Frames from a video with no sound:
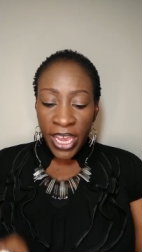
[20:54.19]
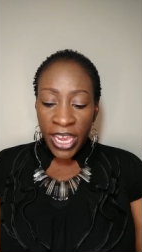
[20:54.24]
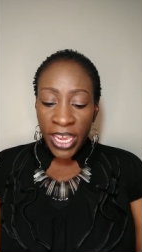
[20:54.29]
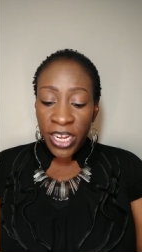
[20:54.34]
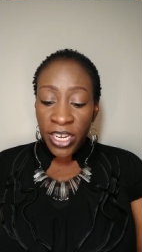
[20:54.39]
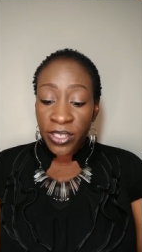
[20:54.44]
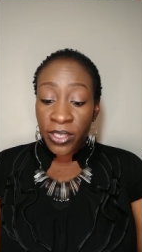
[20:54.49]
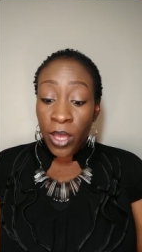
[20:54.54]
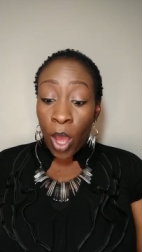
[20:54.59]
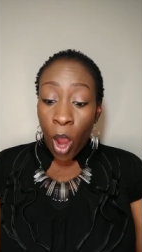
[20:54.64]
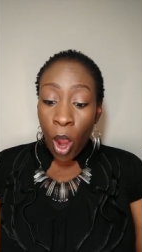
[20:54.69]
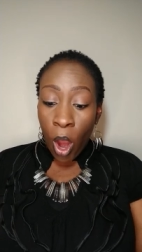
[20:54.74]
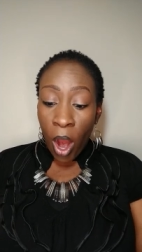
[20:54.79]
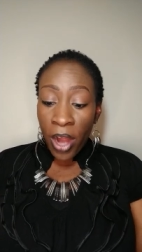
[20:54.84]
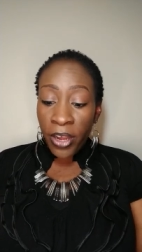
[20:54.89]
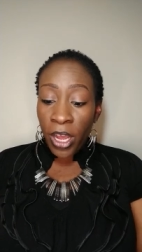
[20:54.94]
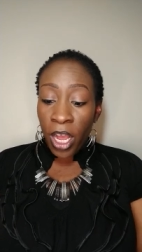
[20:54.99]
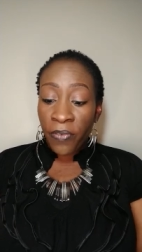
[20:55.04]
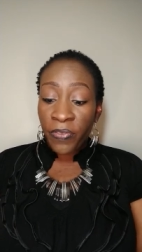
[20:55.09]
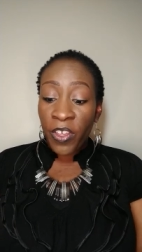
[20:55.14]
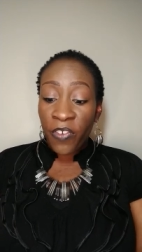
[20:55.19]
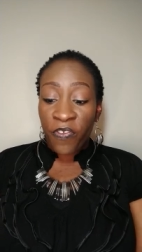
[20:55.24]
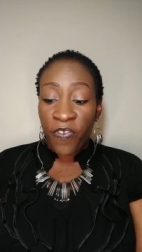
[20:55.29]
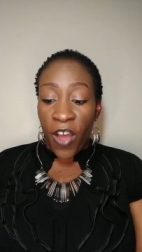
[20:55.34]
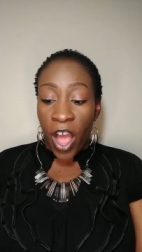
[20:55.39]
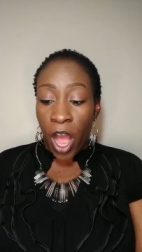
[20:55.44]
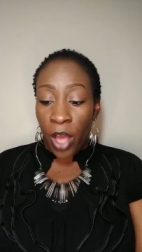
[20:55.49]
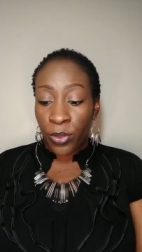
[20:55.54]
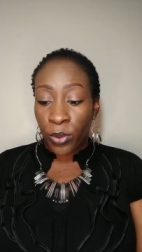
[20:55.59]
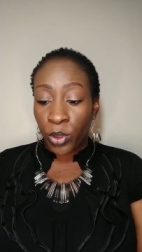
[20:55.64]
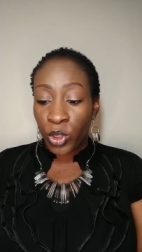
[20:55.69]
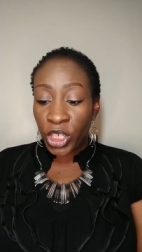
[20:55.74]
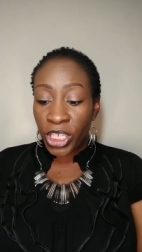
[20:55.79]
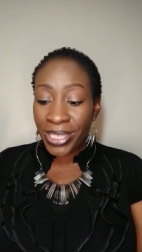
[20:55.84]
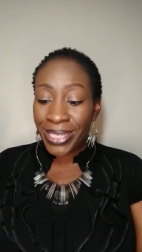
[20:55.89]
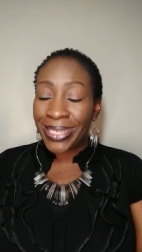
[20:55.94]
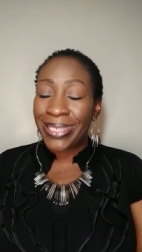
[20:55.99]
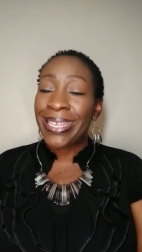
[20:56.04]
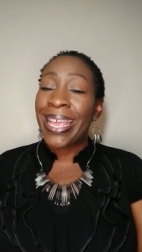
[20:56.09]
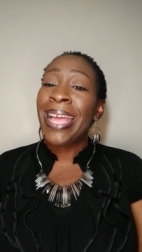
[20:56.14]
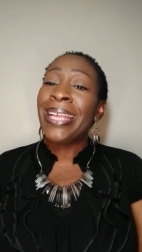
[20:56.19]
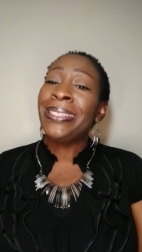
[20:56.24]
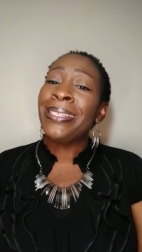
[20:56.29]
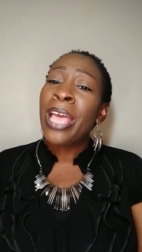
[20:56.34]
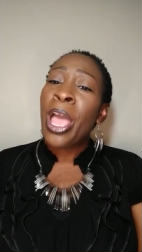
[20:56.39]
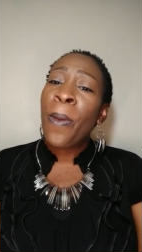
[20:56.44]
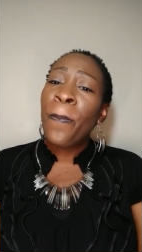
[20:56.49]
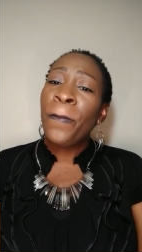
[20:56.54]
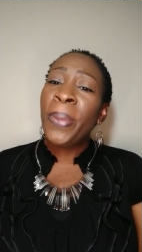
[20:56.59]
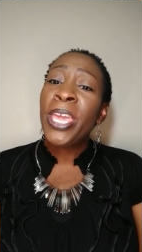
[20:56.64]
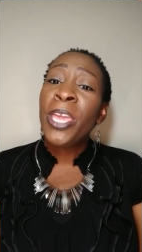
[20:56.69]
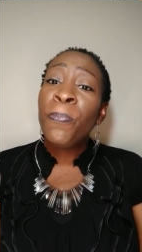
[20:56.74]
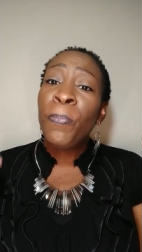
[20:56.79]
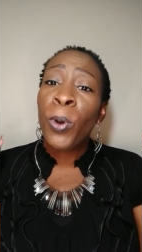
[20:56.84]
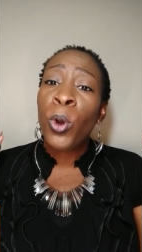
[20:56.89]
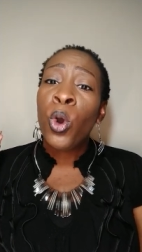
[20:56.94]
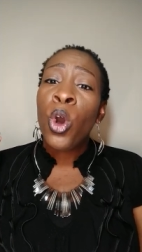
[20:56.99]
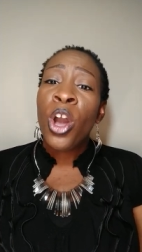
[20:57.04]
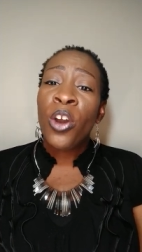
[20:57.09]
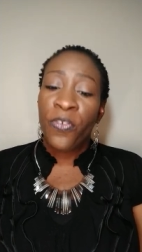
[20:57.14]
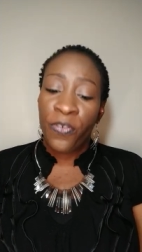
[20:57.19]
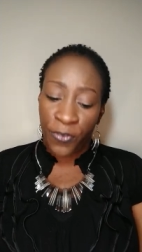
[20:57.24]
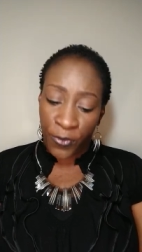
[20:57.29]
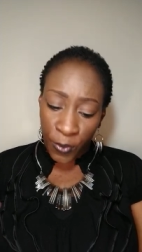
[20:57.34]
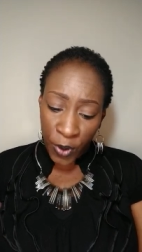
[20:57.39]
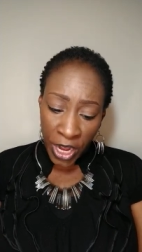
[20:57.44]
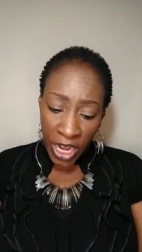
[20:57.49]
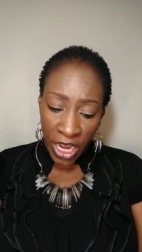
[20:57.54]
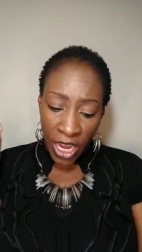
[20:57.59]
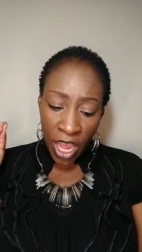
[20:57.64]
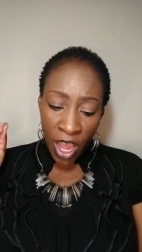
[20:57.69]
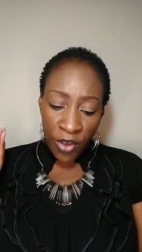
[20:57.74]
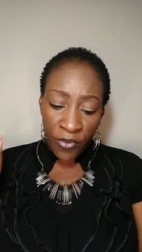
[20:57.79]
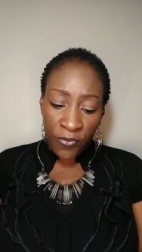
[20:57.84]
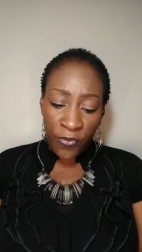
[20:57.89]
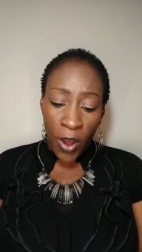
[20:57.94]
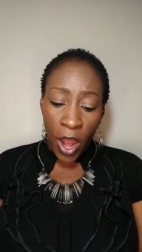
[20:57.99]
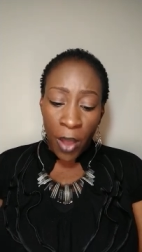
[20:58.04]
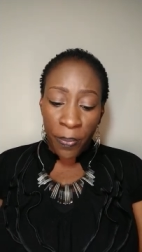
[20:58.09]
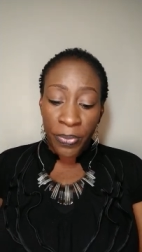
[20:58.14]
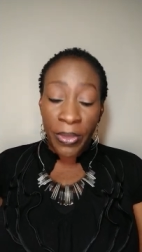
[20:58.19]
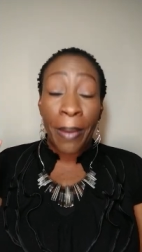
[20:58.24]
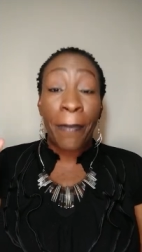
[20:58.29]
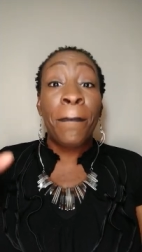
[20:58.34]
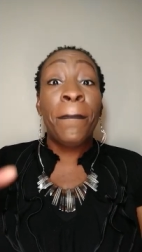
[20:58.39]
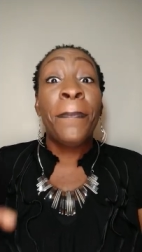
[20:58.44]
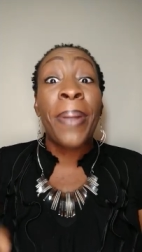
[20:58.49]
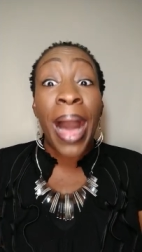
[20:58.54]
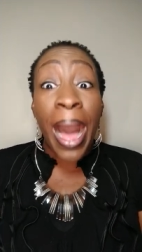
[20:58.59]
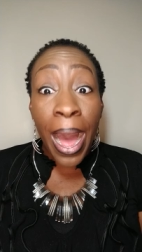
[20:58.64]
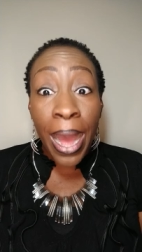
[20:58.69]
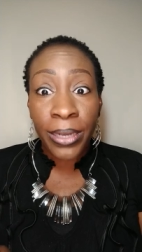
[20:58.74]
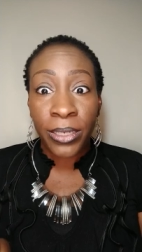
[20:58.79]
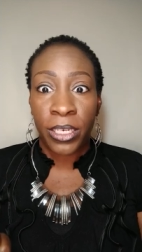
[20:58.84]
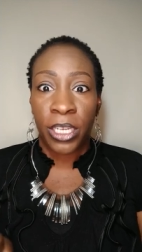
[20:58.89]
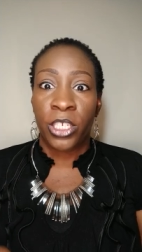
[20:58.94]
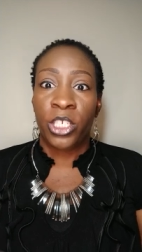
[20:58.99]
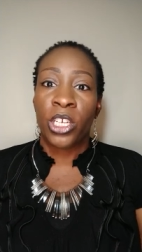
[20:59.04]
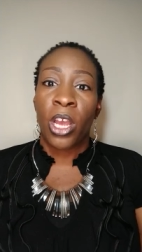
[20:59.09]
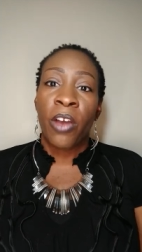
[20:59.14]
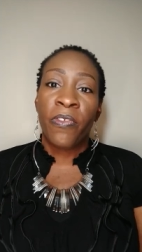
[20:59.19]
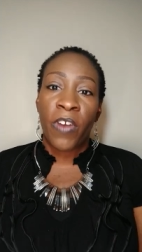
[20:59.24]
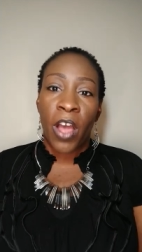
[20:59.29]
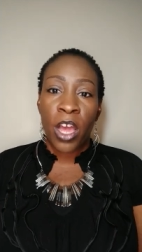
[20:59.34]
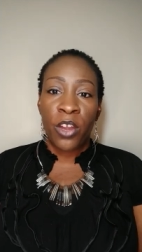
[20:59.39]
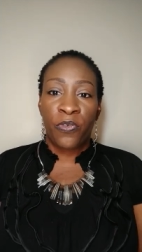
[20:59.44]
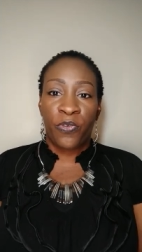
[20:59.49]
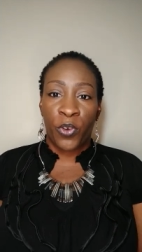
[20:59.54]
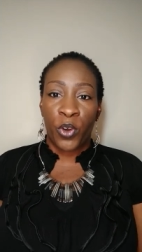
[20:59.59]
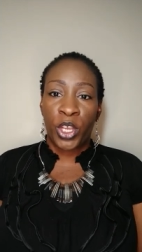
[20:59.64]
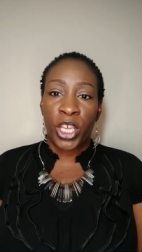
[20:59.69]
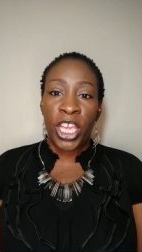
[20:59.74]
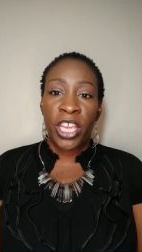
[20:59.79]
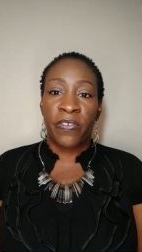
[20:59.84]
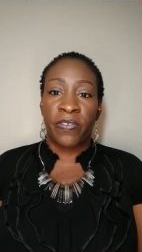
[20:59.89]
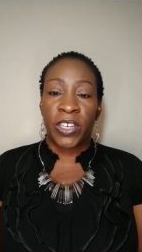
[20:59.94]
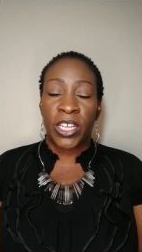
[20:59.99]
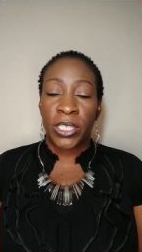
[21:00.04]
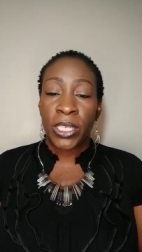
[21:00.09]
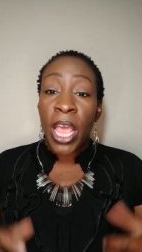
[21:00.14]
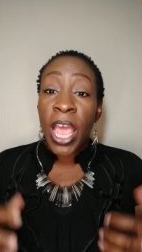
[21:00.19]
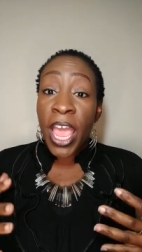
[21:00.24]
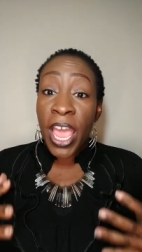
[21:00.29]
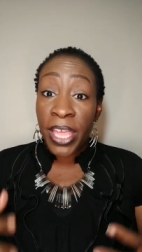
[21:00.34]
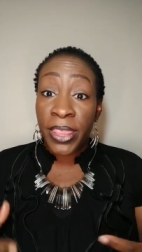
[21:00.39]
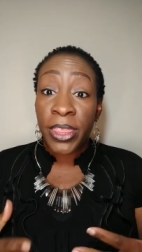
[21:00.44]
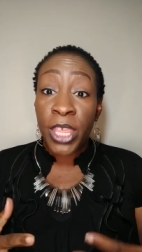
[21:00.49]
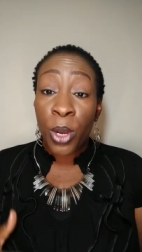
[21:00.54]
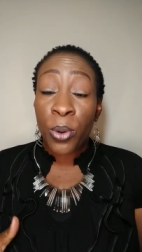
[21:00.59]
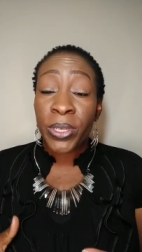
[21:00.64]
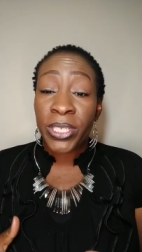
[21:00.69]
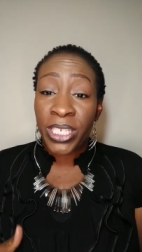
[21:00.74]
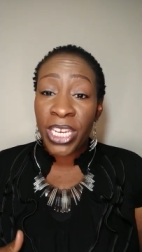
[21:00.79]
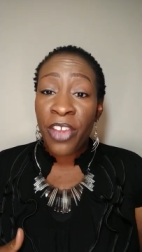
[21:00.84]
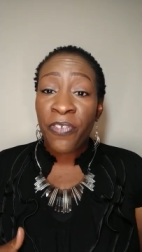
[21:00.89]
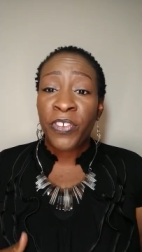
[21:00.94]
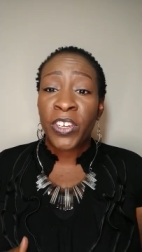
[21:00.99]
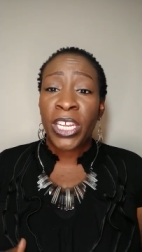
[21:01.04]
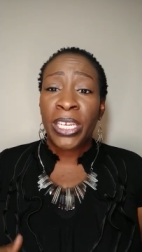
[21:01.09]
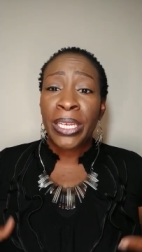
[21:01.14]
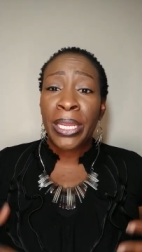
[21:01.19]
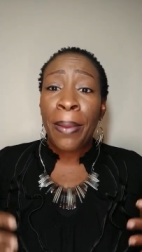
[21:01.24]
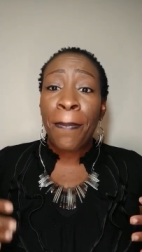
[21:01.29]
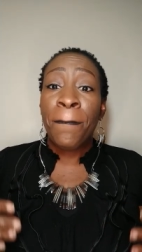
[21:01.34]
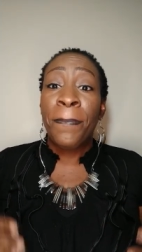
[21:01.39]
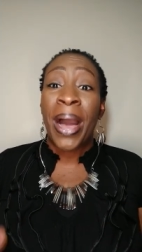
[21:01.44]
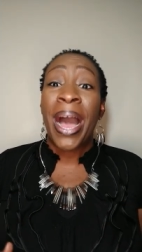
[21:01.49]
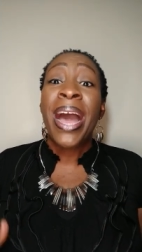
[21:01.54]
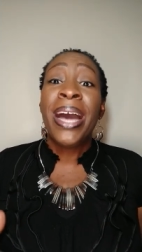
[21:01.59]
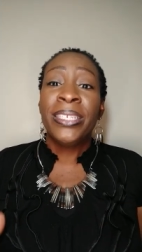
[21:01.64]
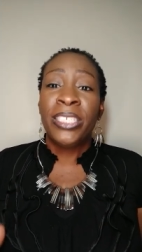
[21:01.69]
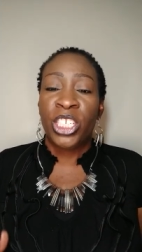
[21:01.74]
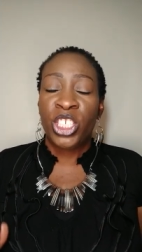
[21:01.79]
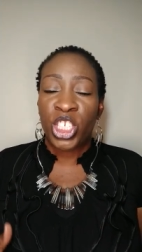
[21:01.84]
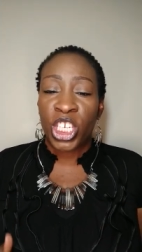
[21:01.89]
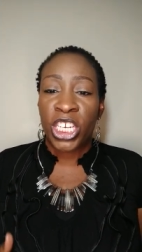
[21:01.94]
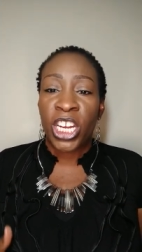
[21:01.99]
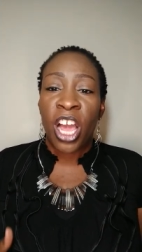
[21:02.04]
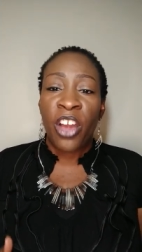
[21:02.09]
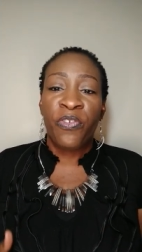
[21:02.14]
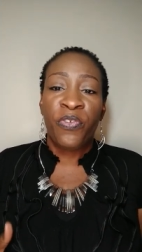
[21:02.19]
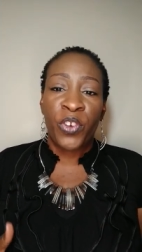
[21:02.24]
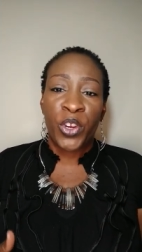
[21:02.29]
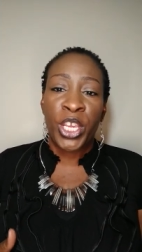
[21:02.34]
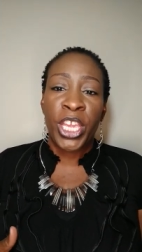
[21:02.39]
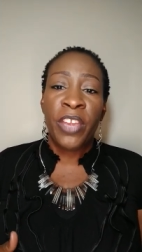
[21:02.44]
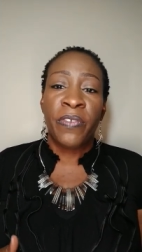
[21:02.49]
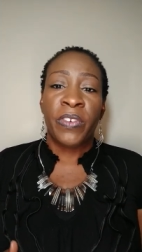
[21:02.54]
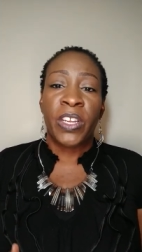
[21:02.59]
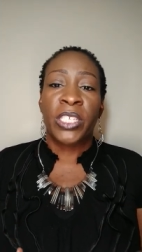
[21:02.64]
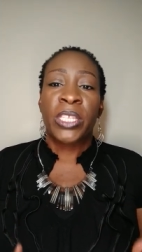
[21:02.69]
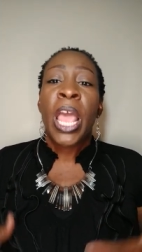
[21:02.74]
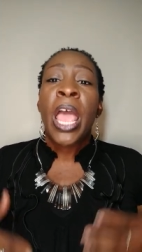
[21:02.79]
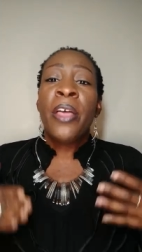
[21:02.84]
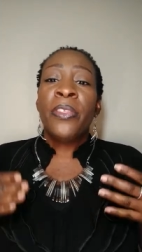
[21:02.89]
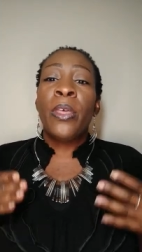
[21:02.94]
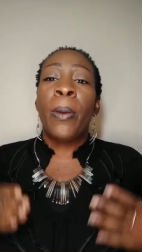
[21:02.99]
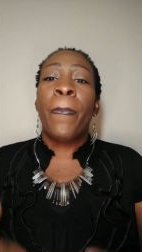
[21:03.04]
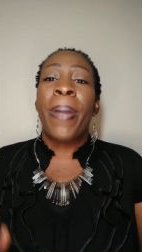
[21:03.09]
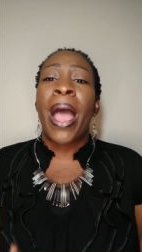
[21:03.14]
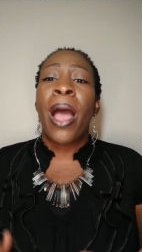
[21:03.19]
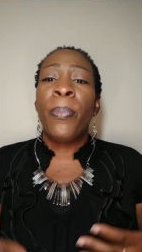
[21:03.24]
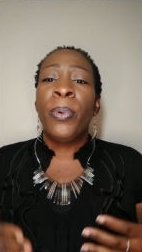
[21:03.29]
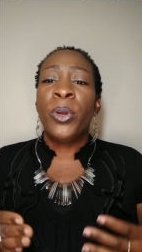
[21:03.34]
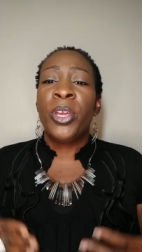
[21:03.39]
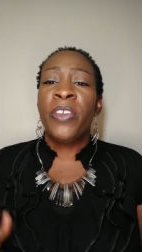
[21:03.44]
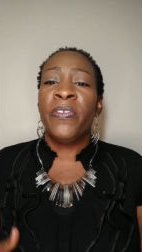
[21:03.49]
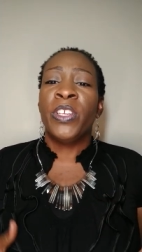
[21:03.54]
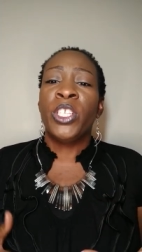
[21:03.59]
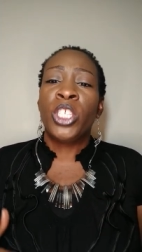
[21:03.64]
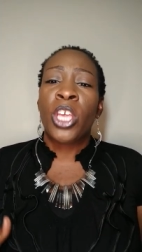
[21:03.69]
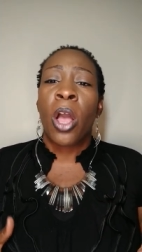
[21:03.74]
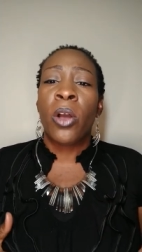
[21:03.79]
It is the heart of the Father to set people free from the bondage of unforgiveness. And there is definitely bondage in unforgiveness. The Bible even